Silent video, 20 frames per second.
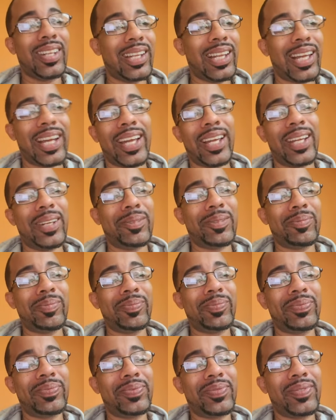Like
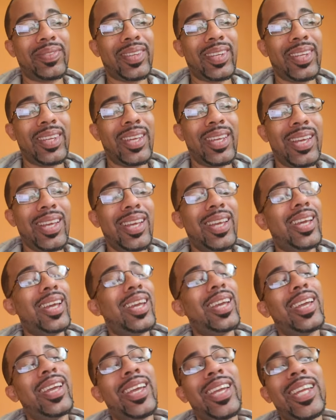
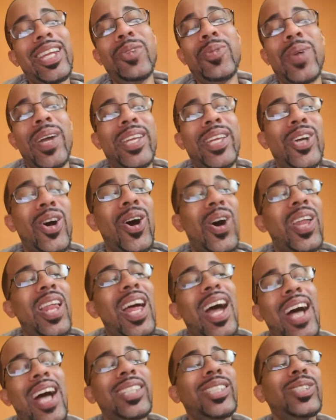anyway,
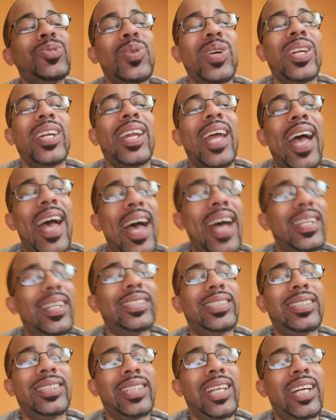y'all, I just wanted to have
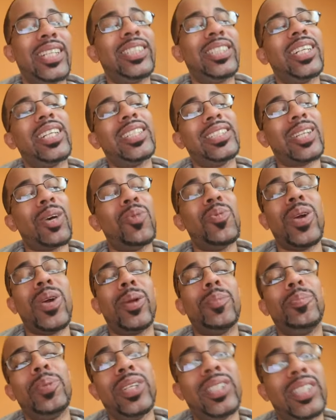this discussion cuz I
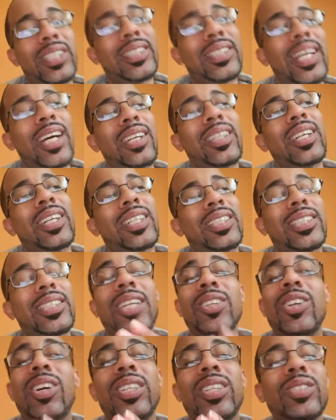wanted to put this out there cuz
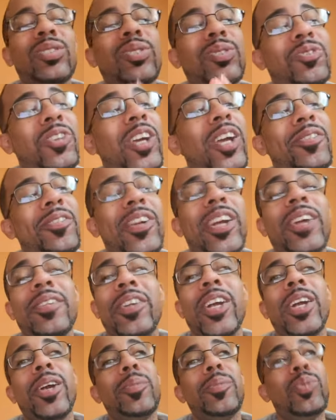I thought this was very very
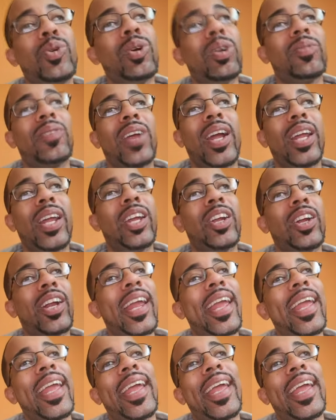very important right here.